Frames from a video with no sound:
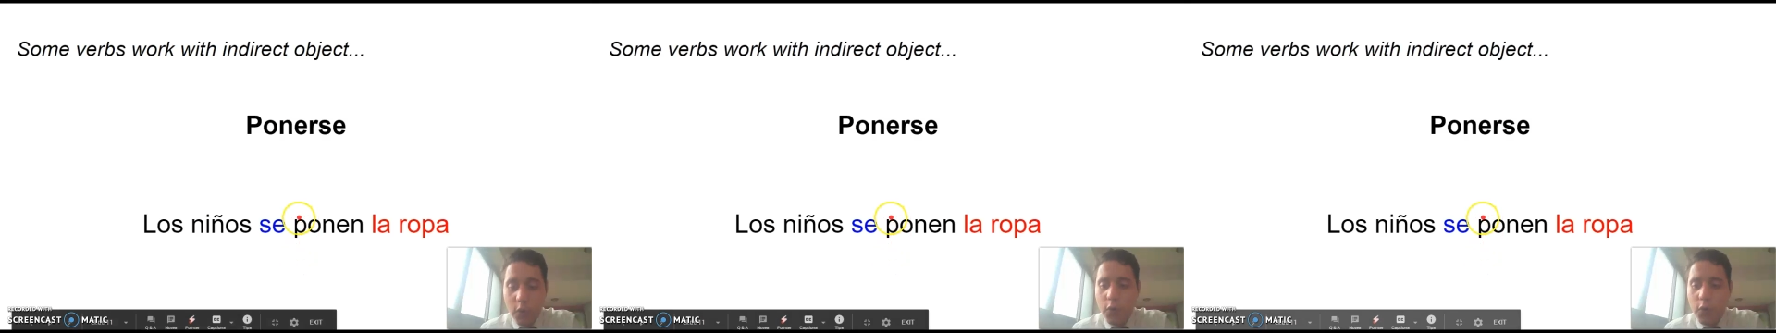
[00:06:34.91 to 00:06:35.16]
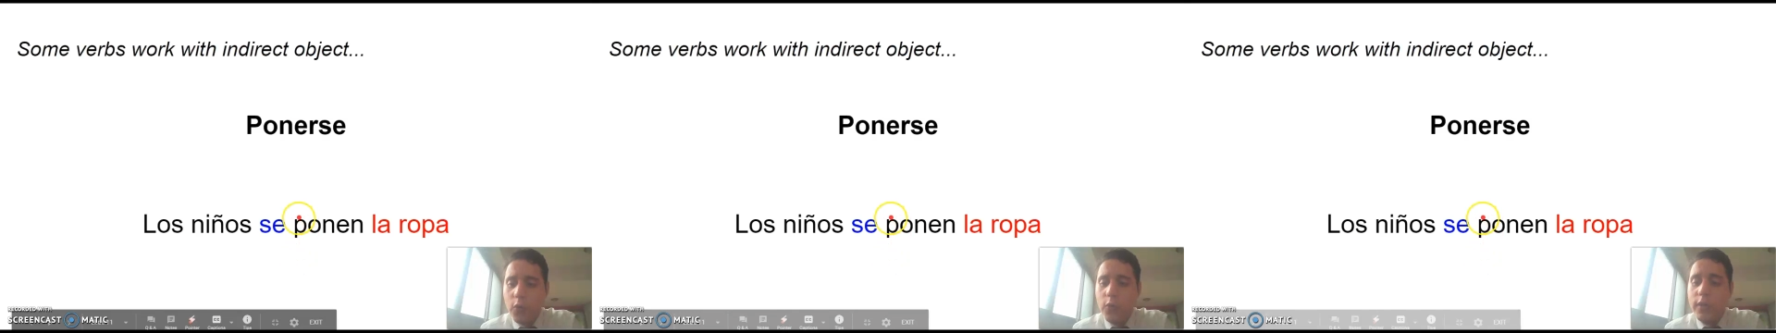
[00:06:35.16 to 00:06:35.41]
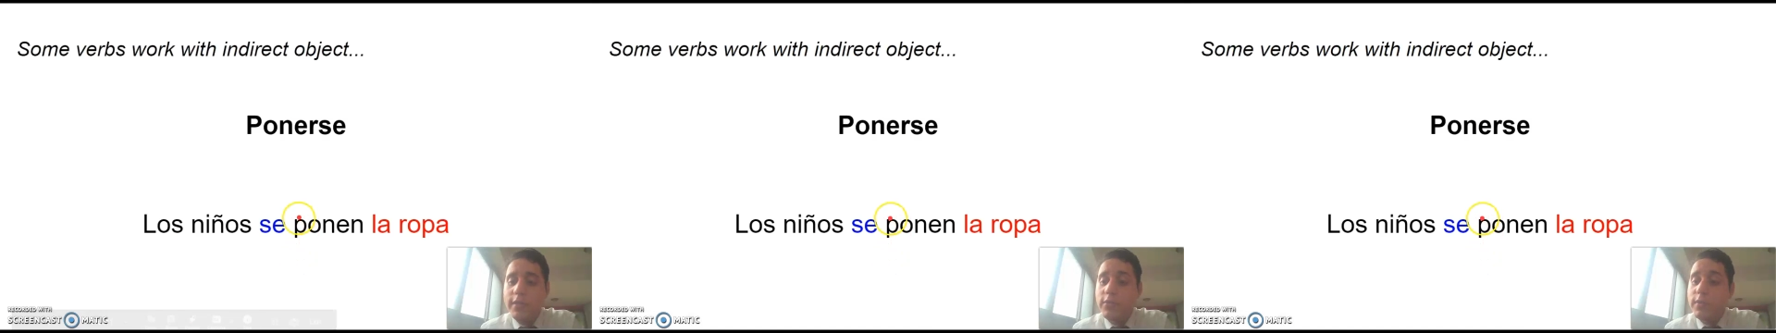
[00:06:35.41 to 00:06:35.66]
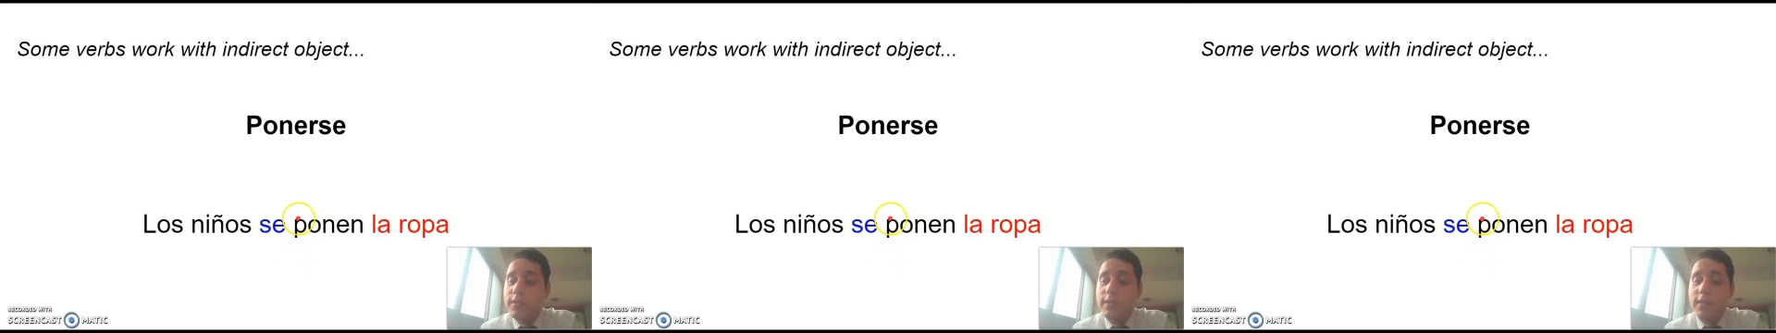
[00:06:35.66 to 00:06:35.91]
who is the
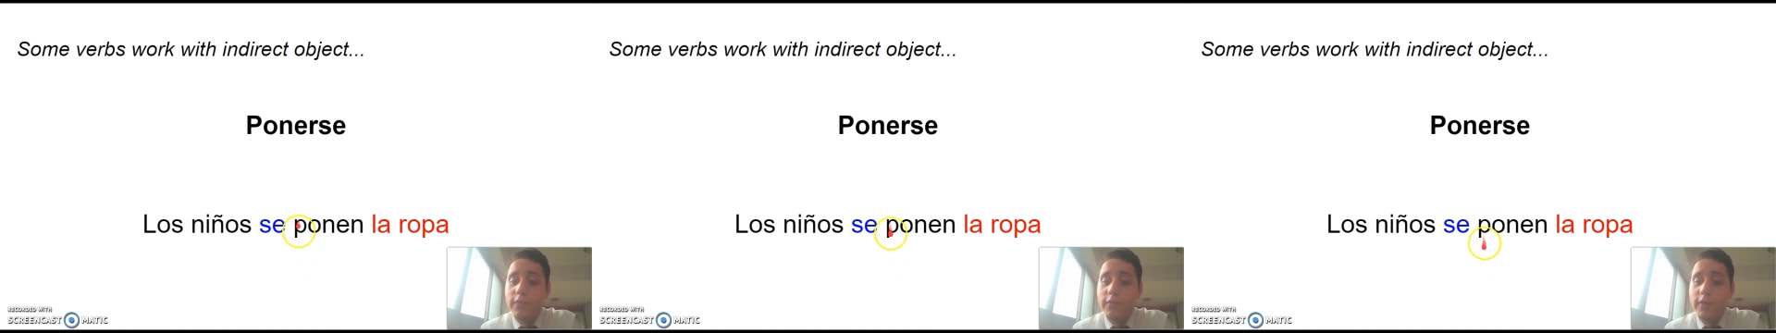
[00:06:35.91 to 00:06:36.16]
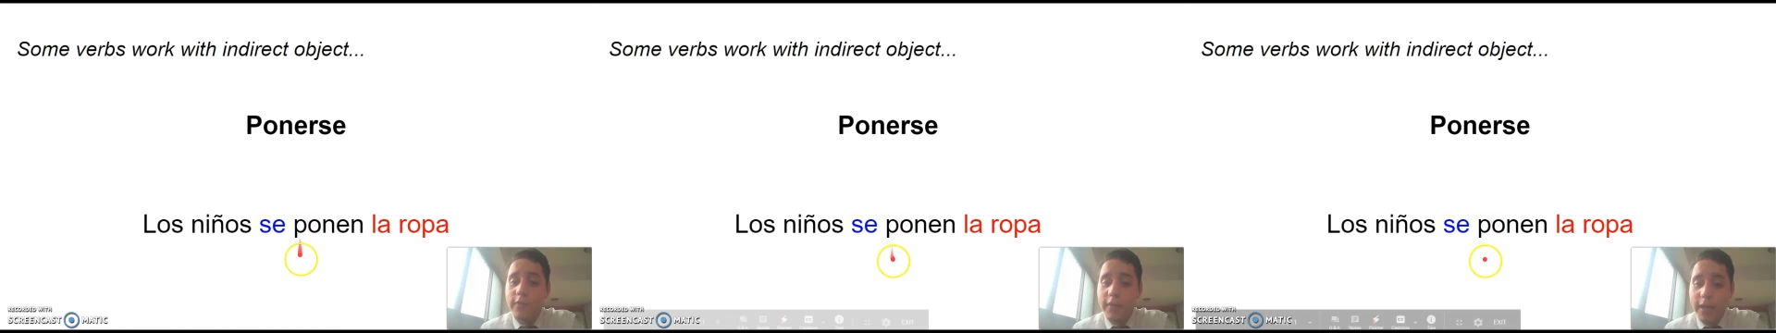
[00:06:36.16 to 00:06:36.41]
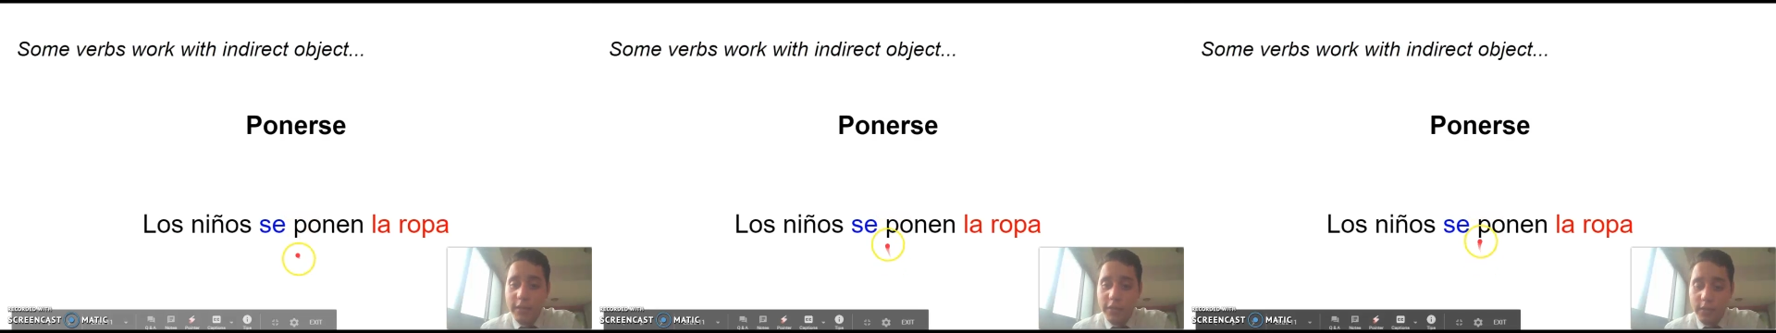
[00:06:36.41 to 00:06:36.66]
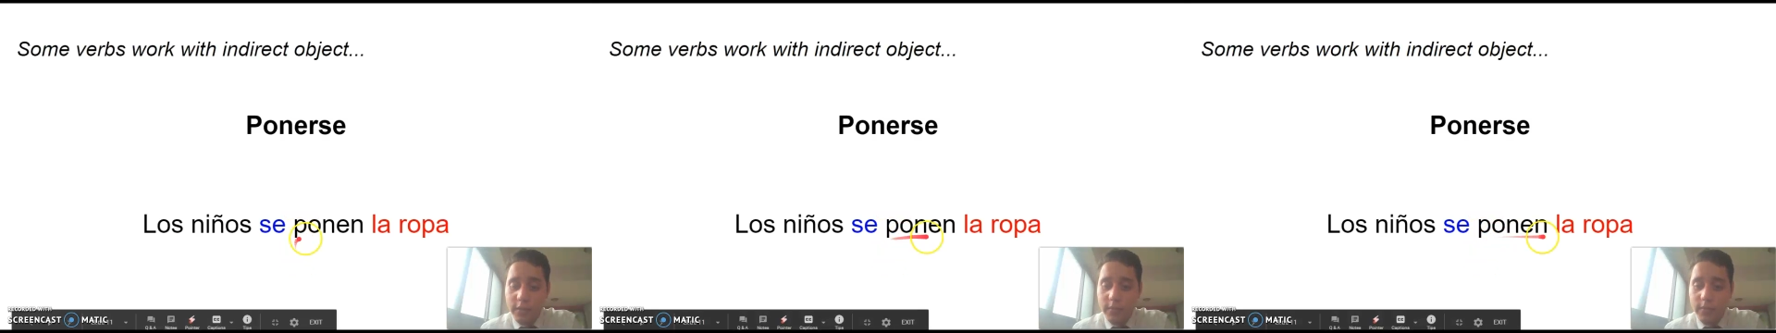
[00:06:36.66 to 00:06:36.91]
receiver of the action?